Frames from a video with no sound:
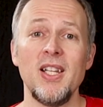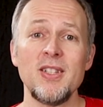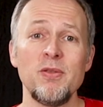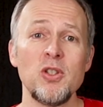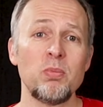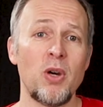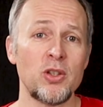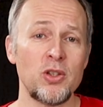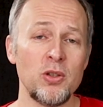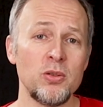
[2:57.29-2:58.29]
Let's finish
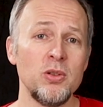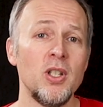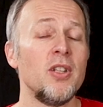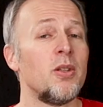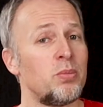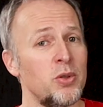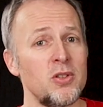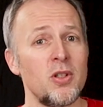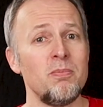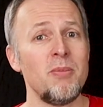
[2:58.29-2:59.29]
part two, the
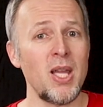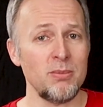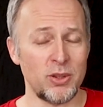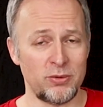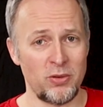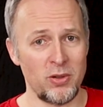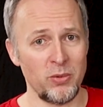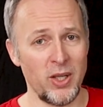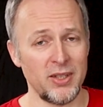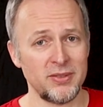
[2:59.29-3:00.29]
printer mainboard
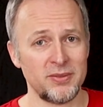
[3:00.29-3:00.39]
firmware.